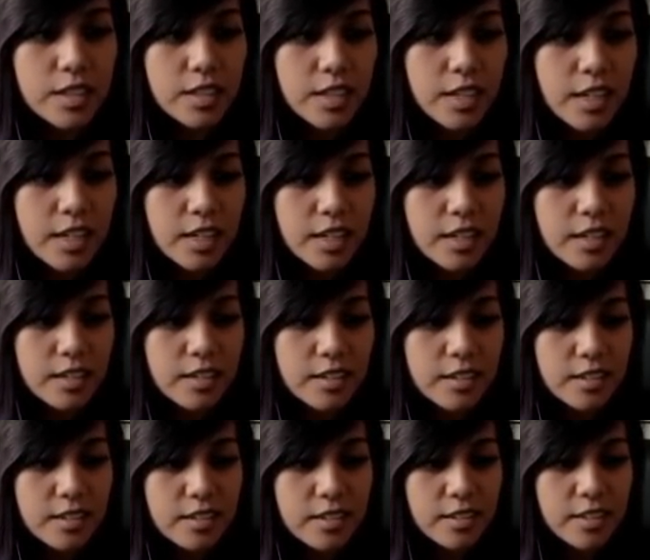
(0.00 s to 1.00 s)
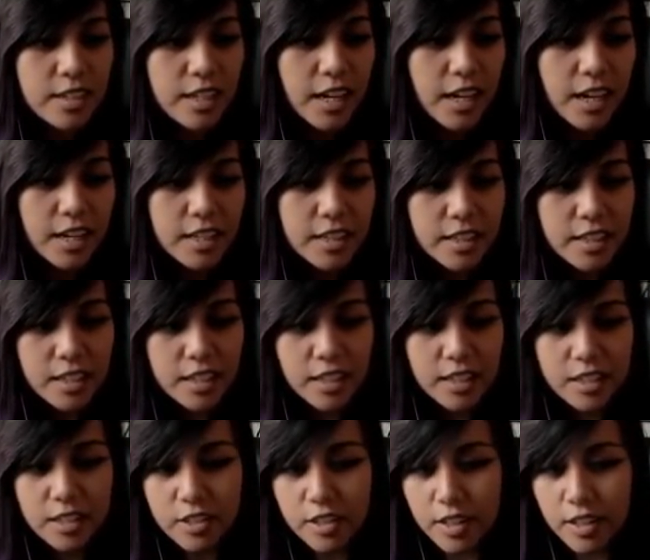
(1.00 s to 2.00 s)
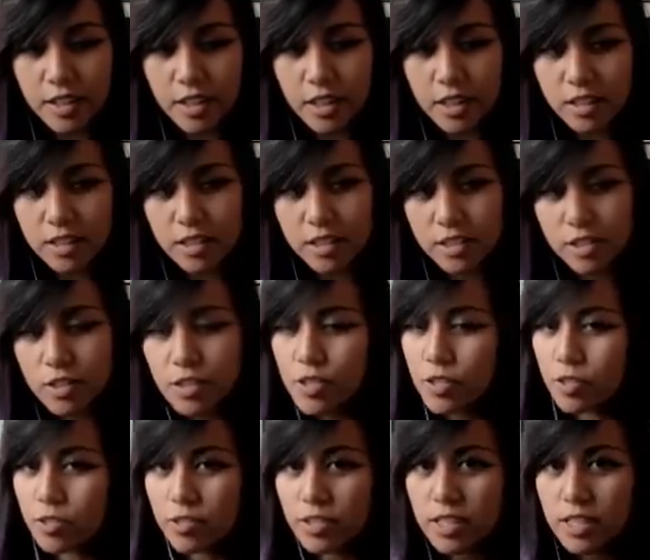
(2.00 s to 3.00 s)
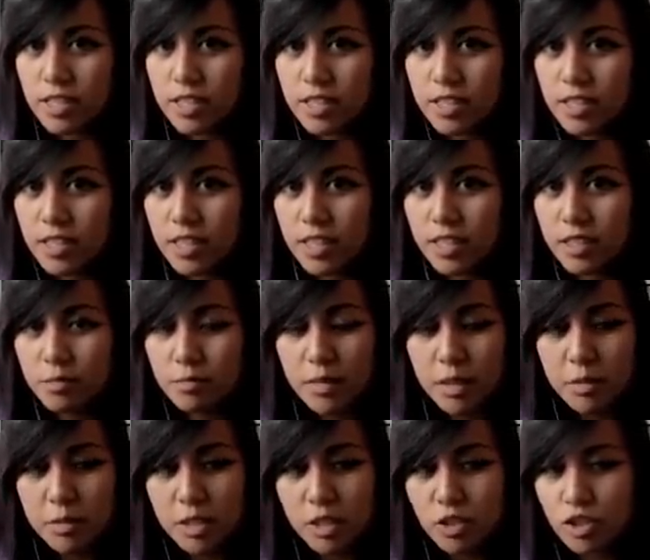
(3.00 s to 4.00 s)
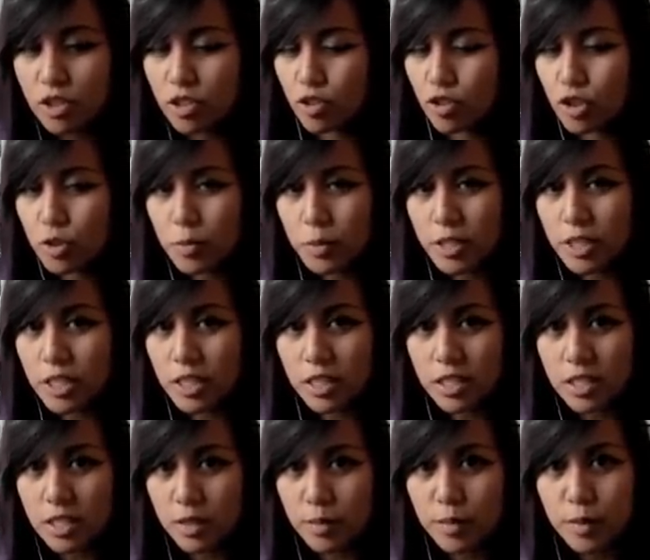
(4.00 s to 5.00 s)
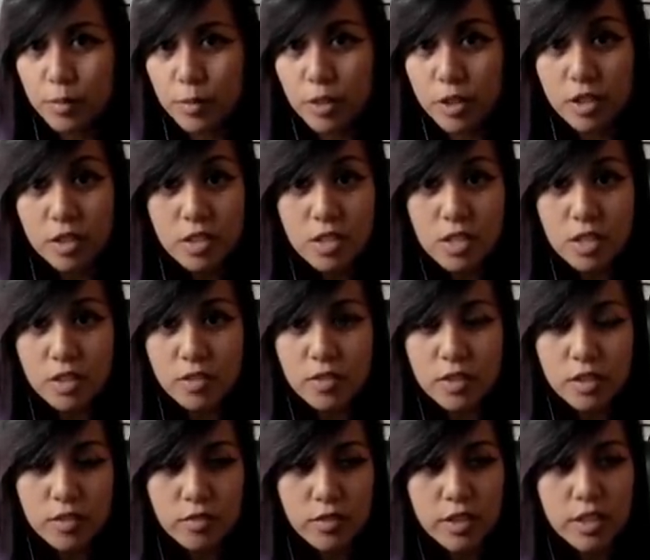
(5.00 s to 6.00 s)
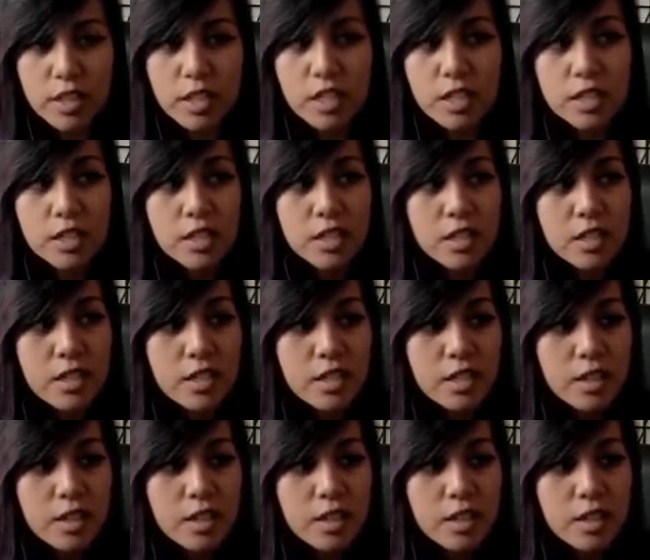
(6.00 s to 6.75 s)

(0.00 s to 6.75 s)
Again, yeah, I think I got a little too greedy there. Maybe I should have just played it a little bit more conservatively.